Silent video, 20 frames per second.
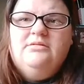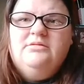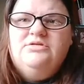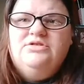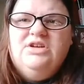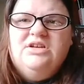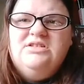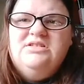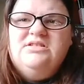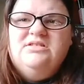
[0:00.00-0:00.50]

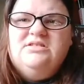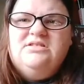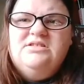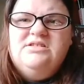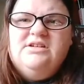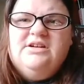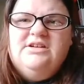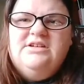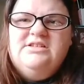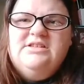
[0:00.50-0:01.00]
Justin,
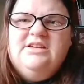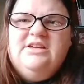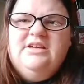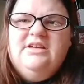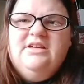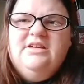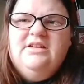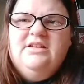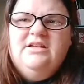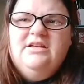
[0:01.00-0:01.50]
seriously?
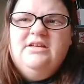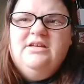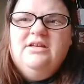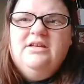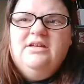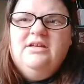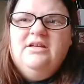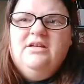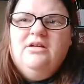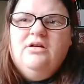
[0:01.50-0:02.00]

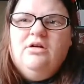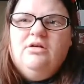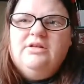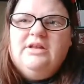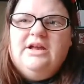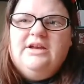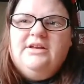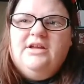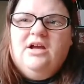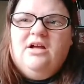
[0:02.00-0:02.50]
Hold
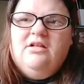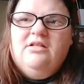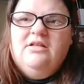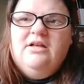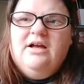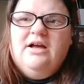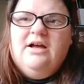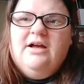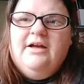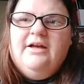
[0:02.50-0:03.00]
on, y'all.
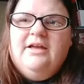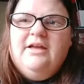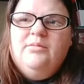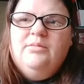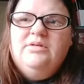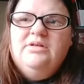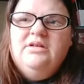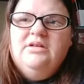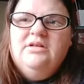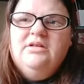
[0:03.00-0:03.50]

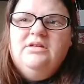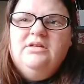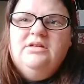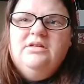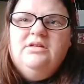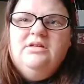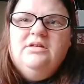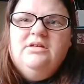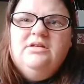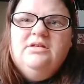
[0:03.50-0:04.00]
I'm
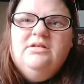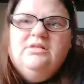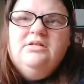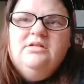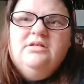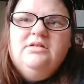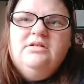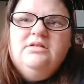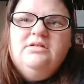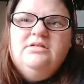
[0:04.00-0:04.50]

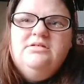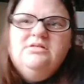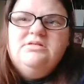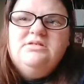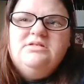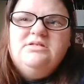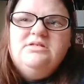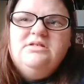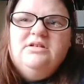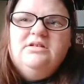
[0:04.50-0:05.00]

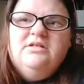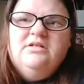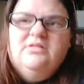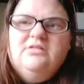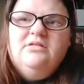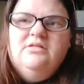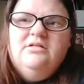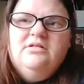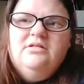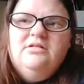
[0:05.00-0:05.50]
still